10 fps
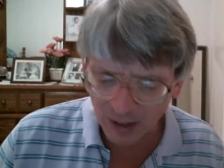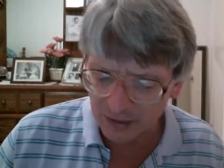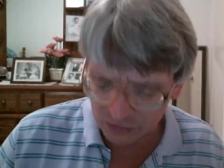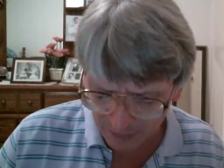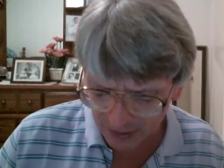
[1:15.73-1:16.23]

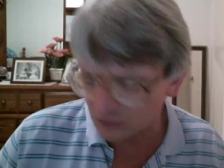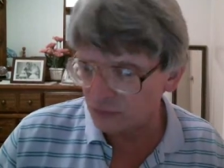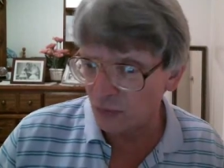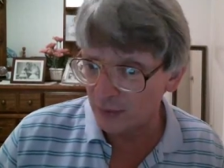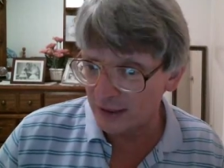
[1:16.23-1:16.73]
Modest Mouse,
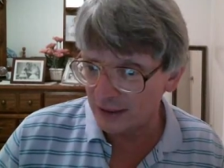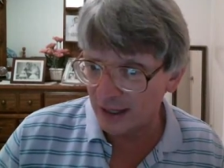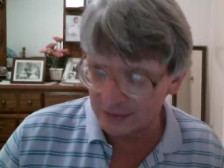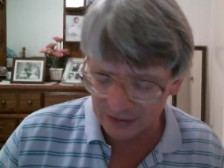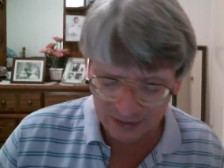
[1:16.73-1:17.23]
forming in
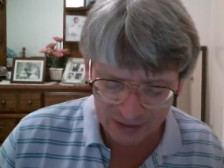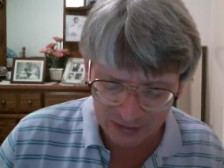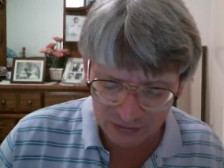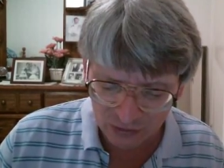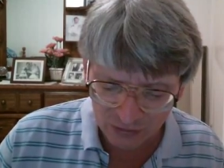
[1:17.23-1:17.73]

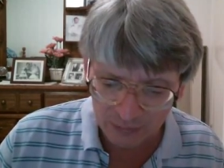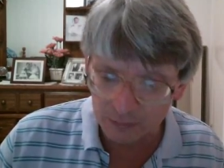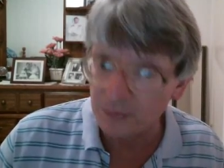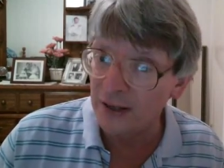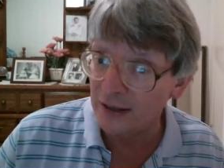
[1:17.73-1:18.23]
1992, they
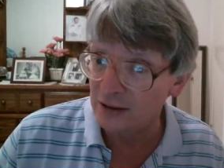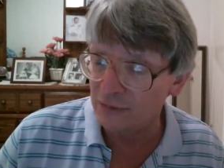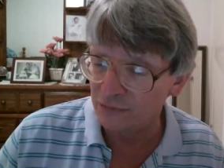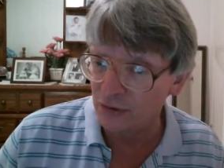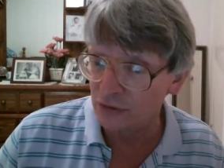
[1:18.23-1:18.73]
put out their
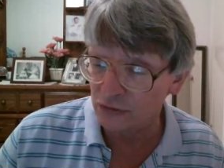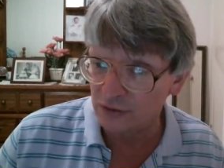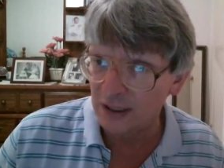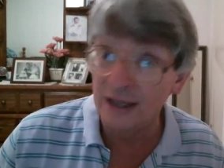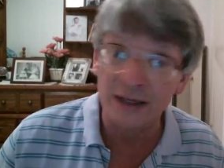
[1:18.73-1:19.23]

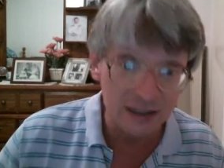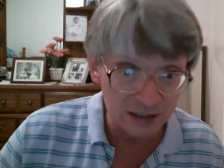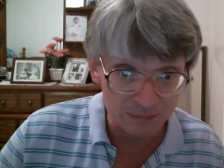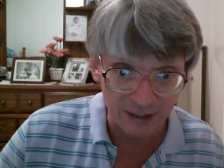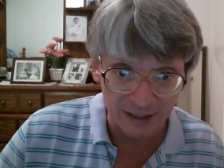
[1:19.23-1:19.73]
first an
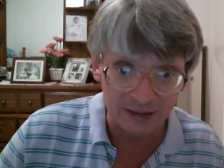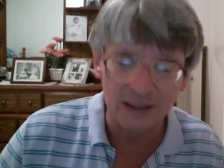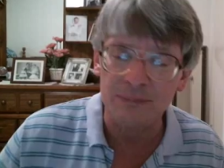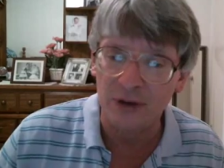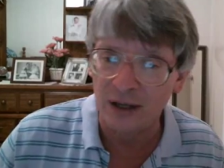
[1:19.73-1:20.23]
indie band.
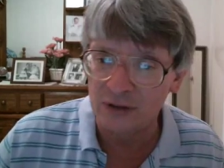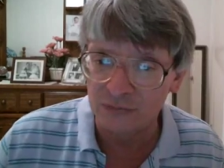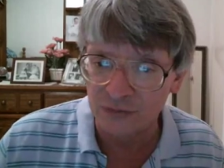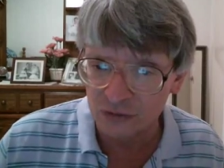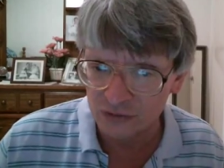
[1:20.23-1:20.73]
They put out their
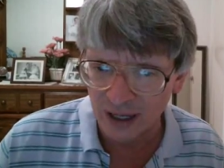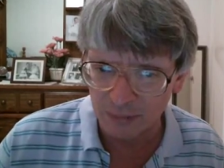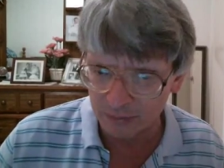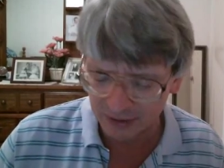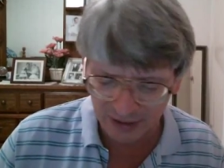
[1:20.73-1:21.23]
first
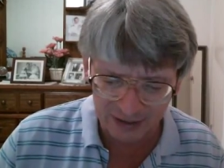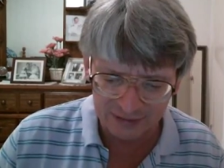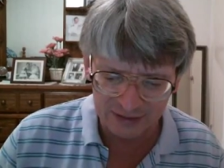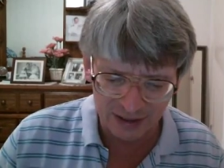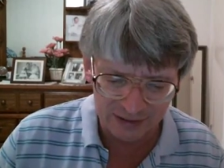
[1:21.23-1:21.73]
album in
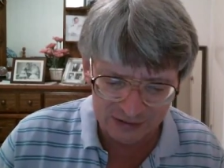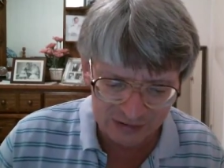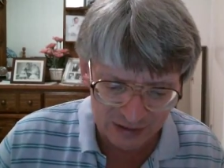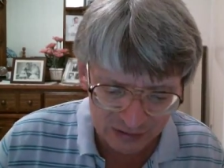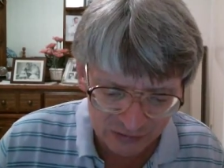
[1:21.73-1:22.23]

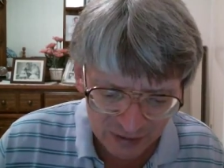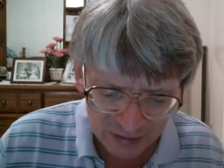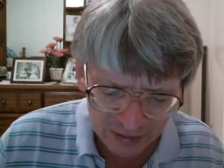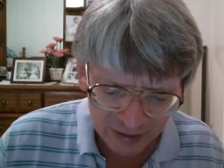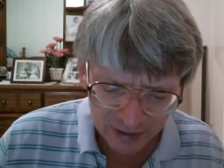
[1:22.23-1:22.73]
1996,
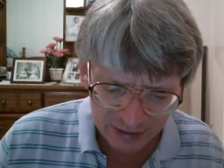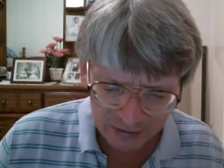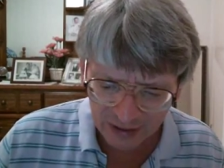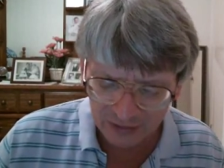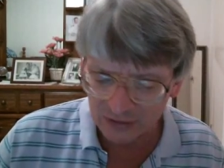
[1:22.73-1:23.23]
and
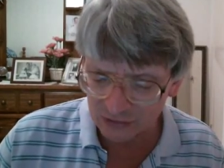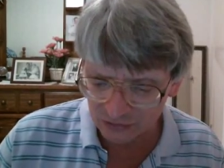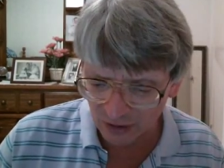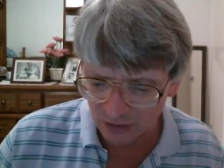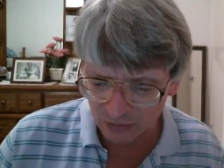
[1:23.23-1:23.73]
then this
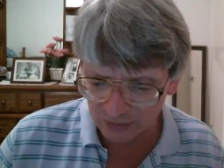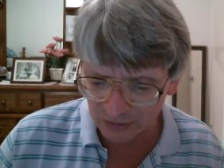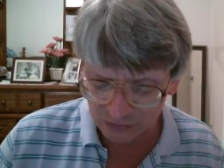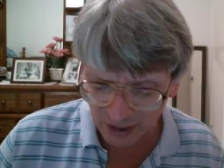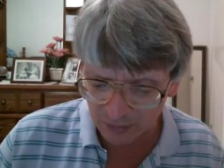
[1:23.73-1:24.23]
song,
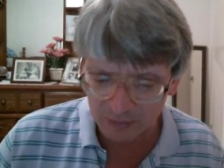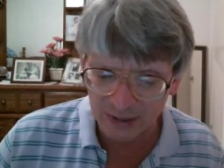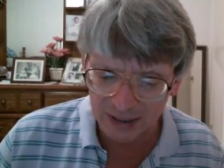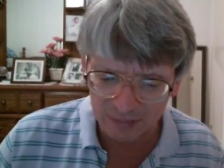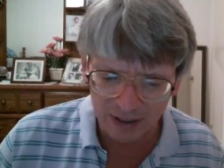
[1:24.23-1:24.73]
this album
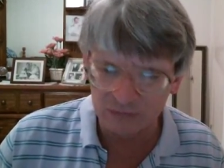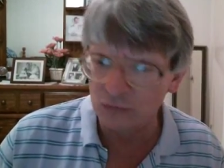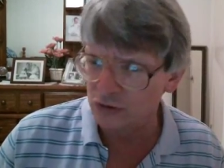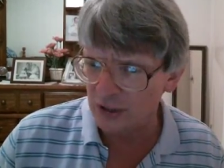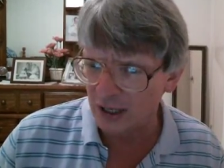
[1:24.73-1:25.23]
came out,
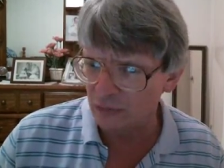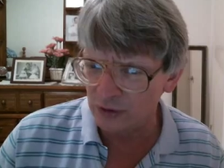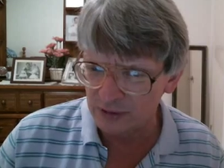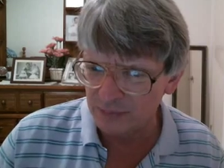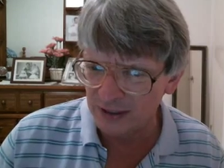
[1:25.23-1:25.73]
which got
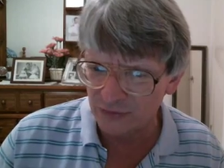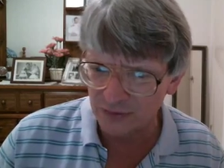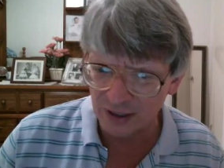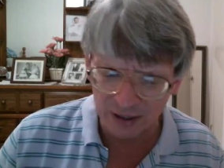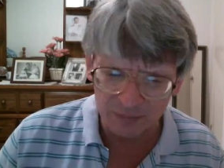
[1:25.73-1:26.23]
really big for
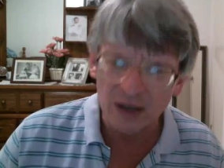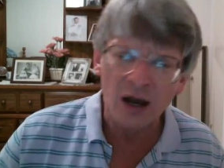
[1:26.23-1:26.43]
them.